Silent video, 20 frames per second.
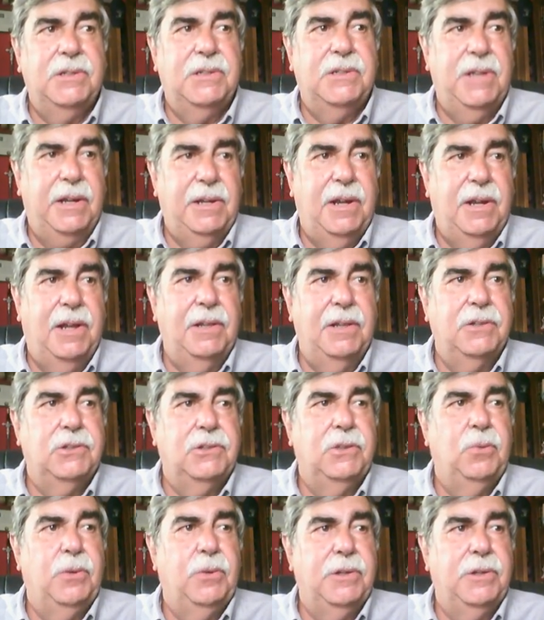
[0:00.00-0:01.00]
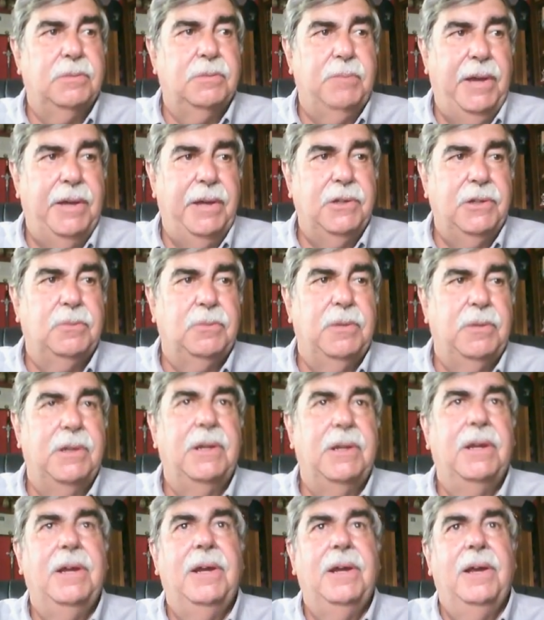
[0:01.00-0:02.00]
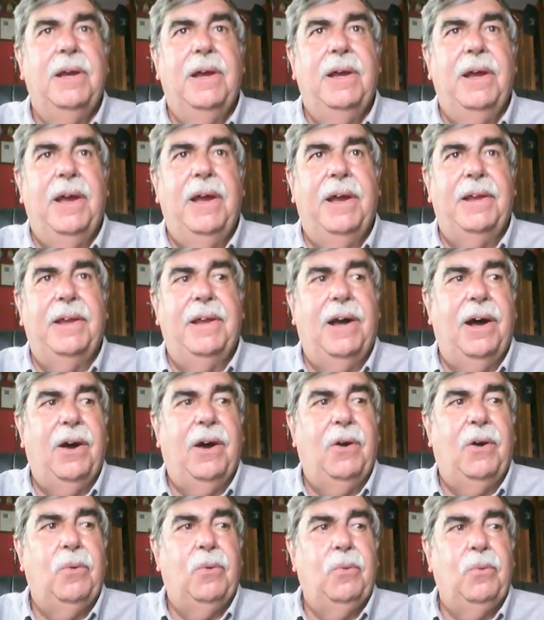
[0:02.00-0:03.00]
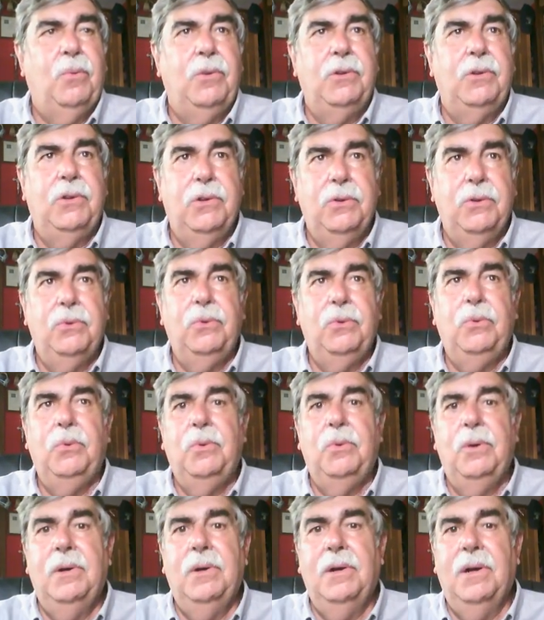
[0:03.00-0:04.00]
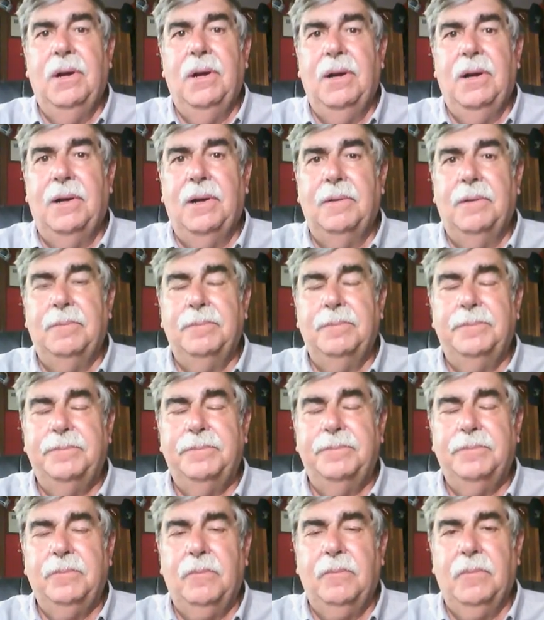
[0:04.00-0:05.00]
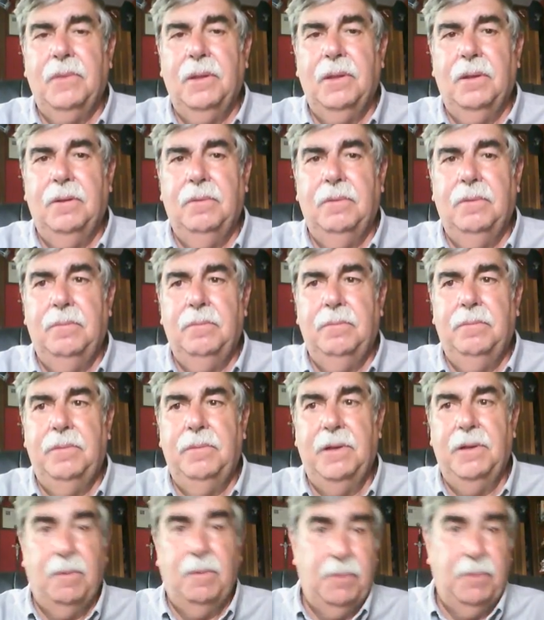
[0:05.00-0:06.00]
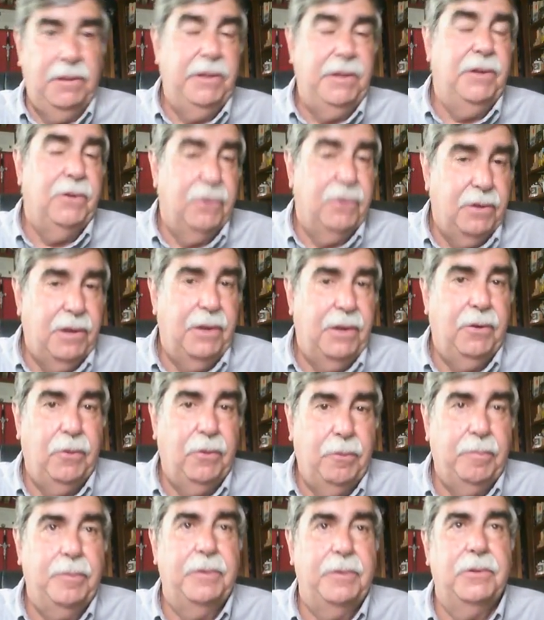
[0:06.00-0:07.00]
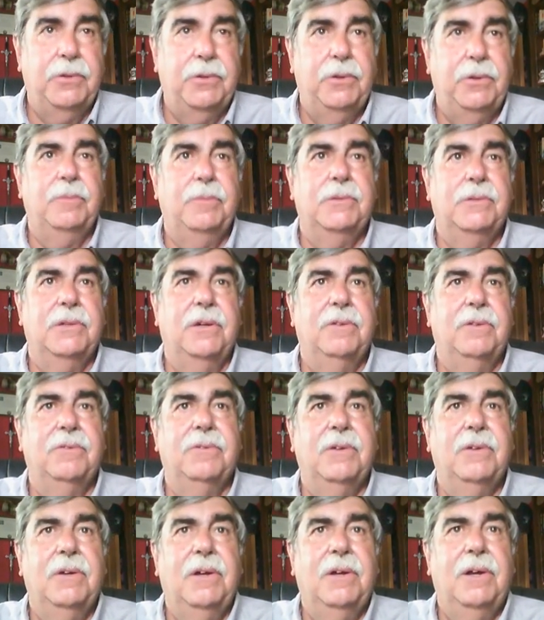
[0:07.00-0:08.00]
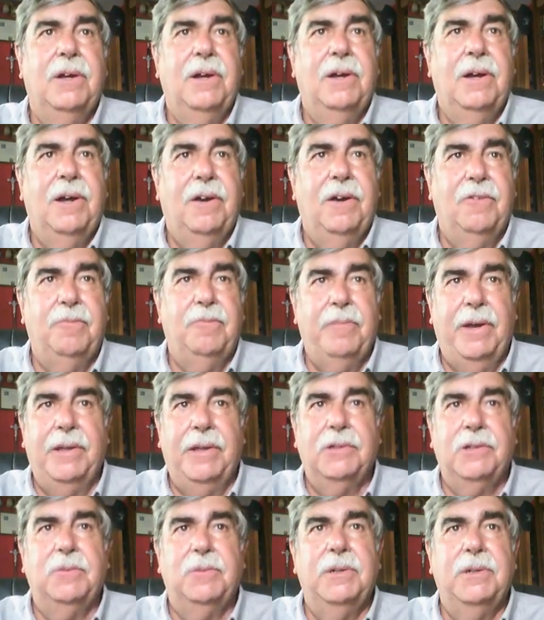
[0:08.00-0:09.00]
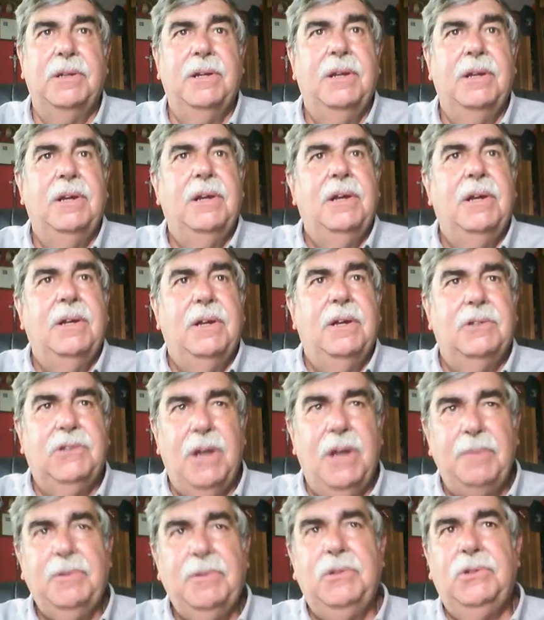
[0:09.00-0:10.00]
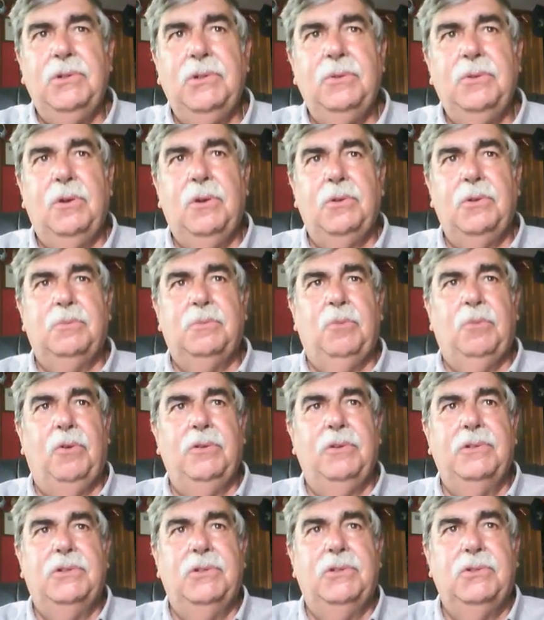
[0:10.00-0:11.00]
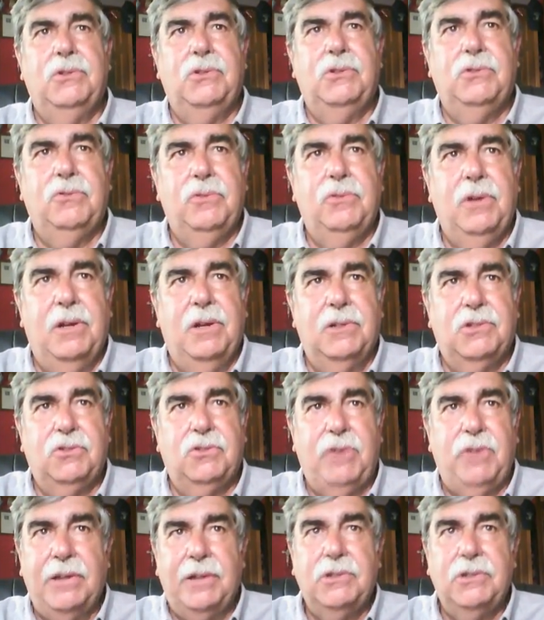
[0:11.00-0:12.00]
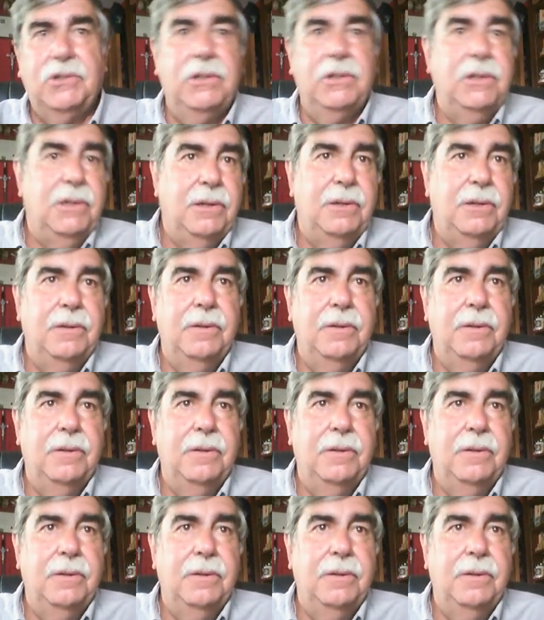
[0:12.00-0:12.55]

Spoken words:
technology, what is management, and how you um, become a leader, I hope, in terms of management. Chapter 2 goes more into strategy,